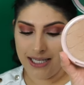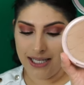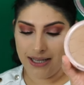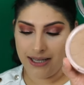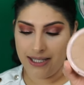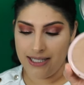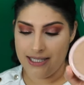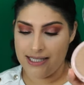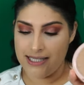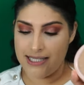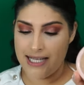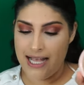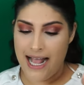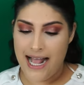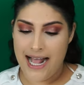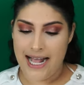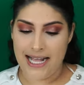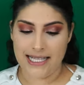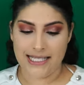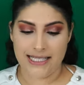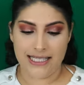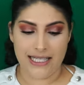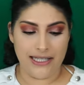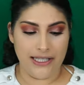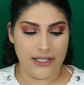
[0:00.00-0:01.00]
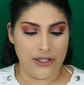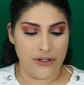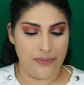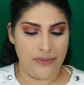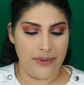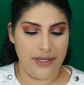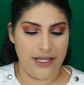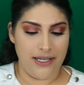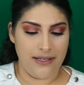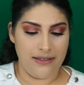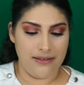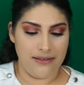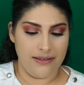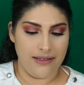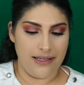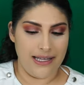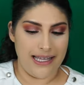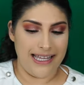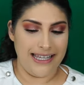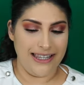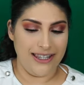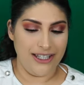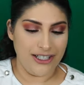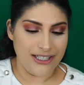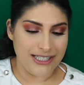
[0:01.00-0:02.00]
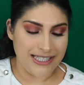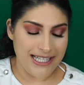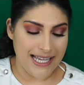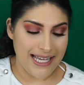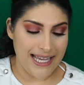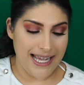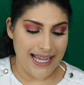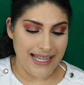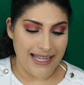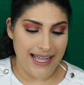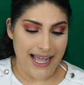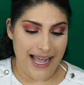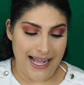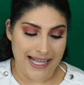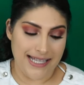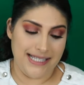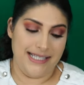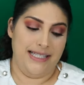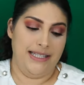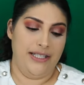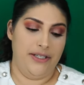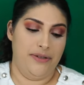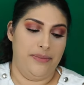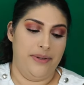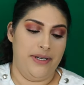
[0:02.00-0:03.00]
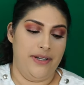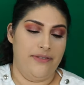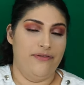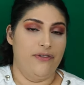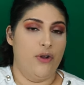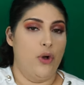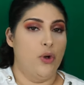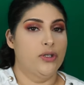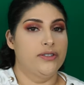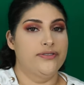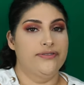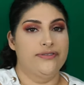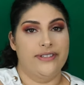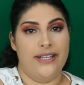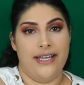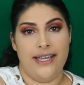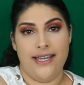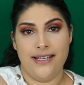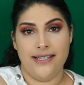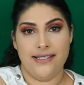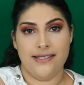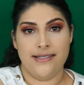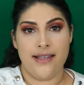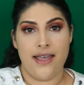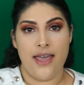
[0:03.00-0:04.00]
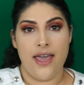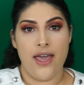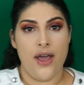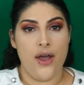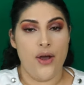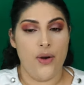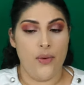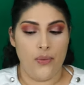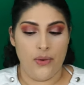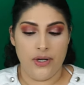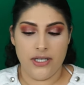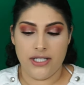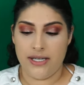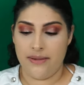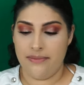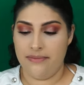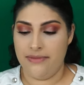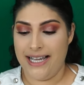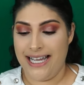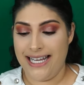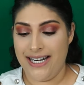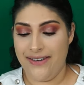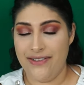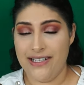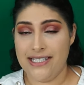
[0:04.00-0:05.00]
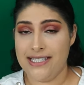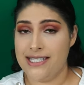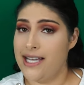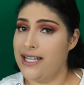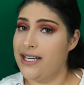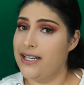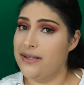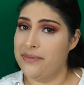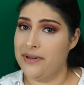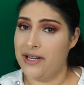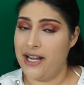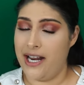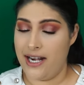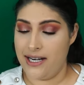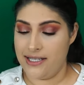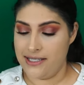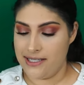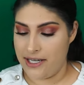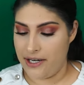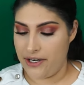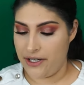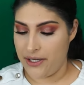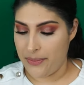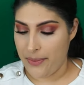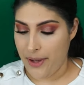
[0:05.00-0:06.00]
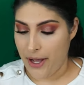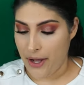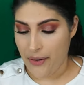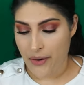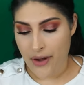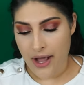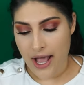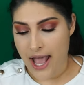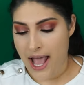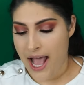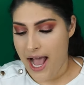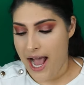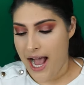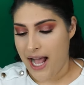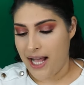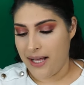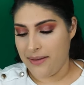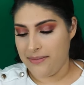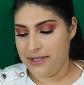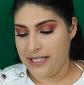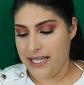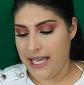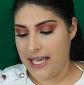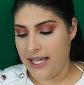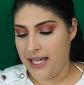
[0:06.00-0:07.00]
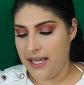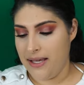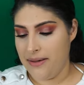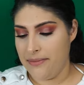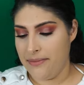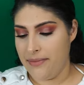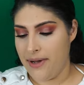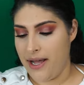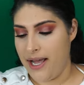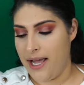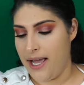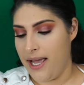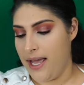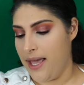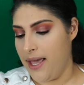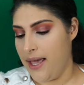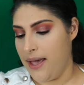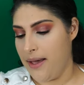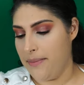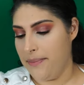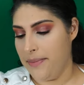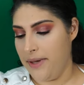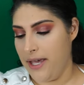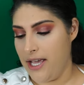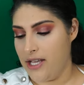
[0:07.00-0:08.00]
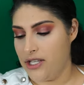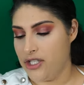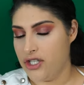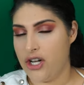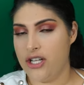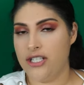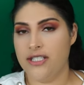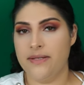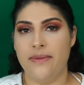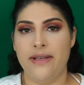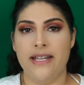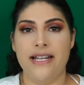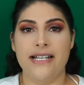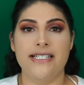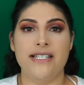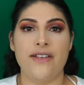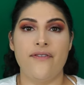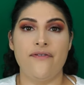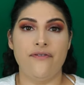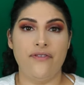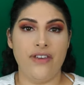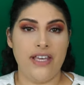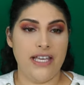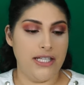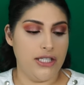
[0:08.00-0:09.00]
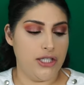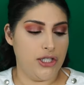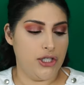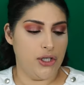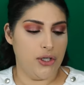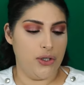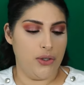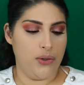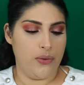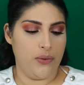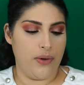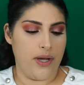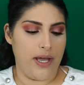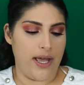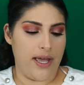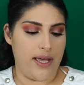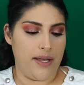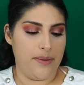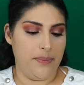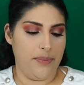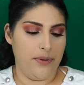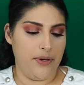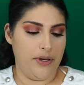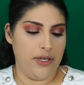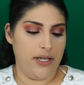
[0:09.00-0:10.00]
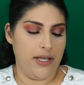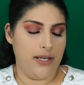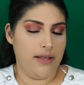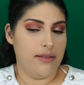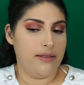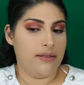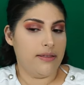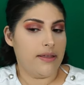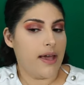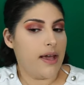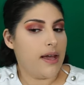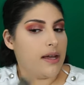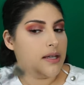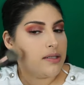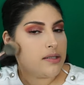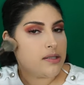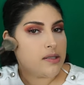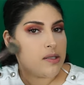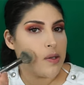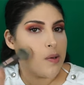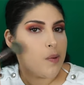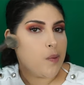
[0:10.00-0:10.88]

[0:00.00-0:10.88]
This has a little bit... It looks like it has a little bit of gold flakes, which I'm kind of excited but kind of scared about. I'm taking my BH Cosmetics V2 and putting that